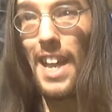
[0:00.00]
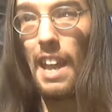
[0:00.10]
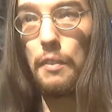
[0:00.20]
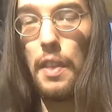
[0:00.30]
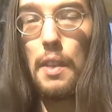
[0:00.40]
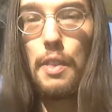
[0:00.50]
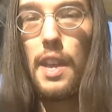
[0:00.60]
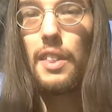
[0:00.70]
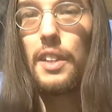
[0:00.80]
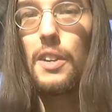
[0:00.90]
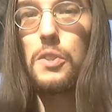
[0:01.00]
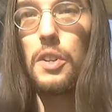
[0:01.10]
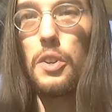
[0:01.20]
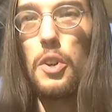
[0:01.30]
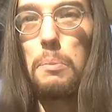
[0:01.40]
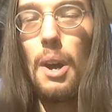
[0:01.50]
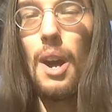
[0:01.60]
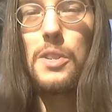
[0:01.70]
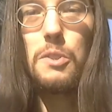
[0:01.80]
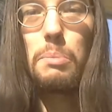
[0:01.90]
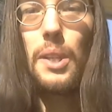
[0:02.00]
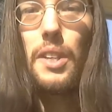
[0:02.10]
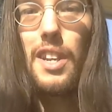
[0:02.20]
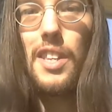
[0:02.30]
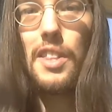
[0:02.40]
if they think that there's a good possibility